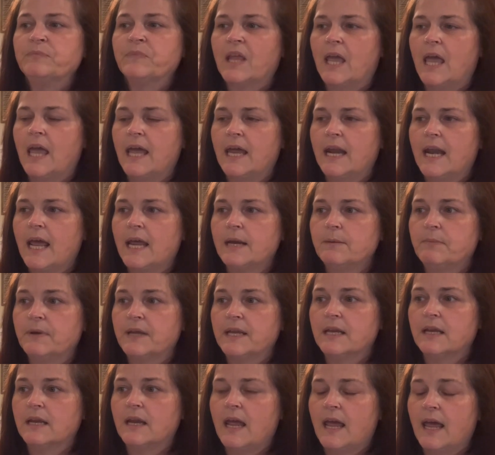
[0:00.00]
and have
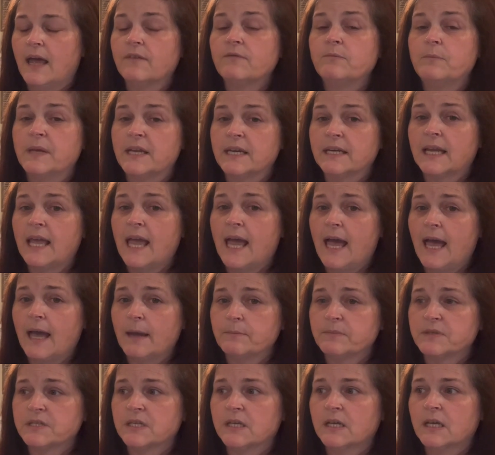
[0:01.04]
been
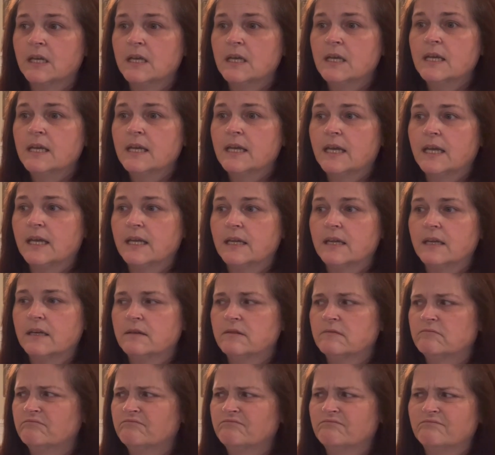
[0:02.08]
kept
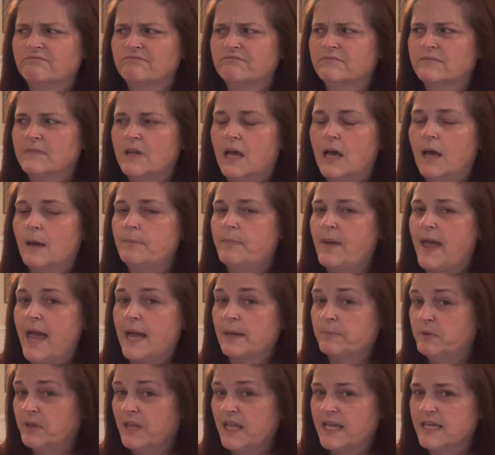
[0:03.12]
in a
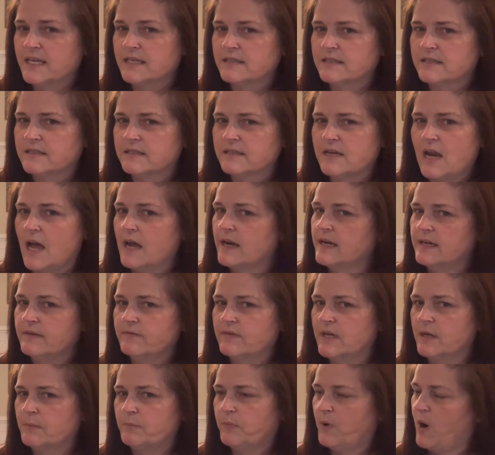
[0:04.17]
bad place, not
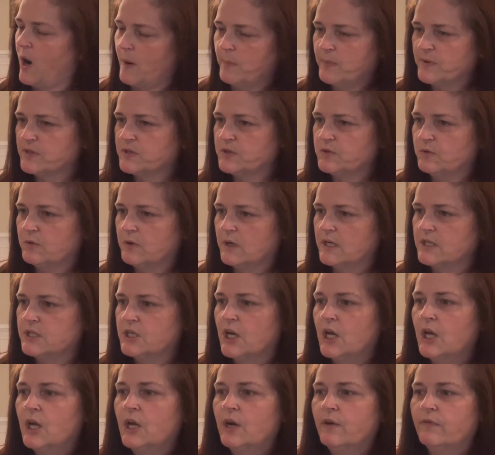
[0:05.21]
even proper storage
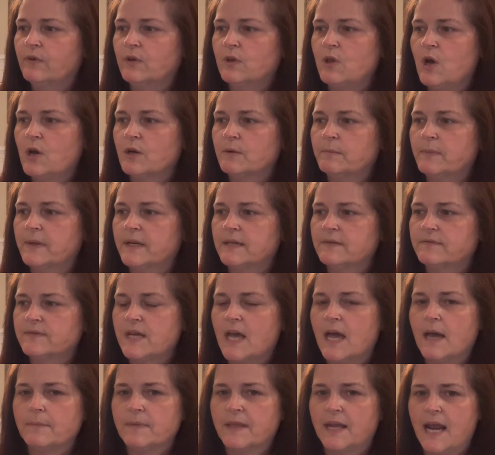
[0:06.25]
for a long bit of
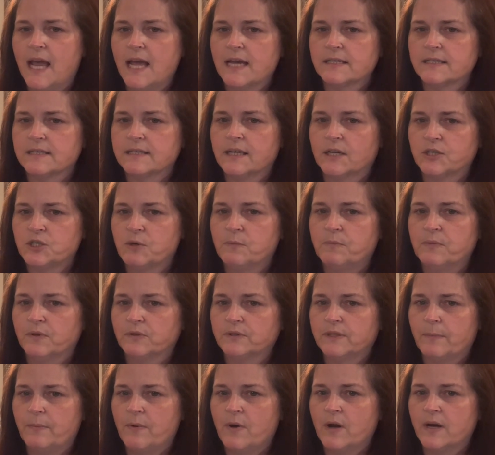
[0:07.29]
time, that has such a
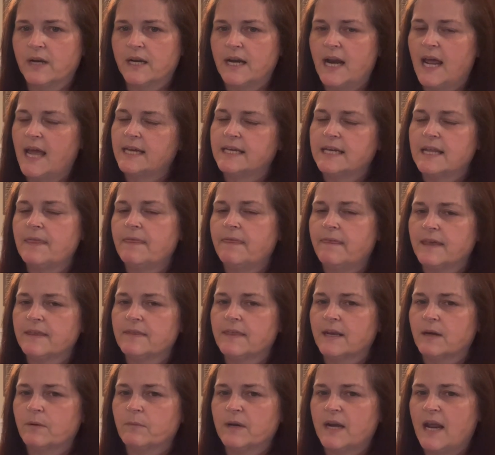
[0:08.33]
buildup on it. I didn't think
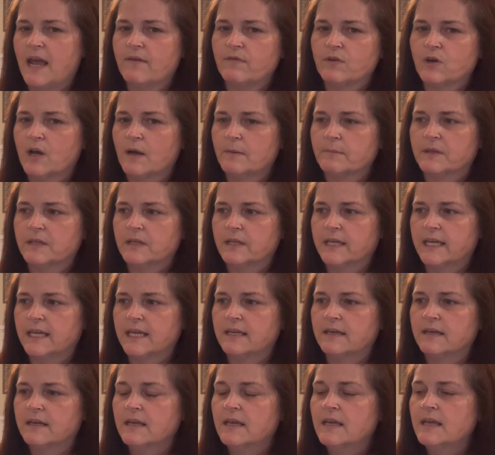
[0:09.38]
that it would ever come
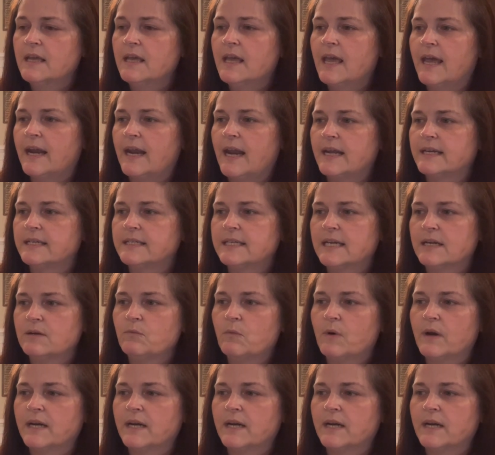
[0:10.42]
clean, and I don't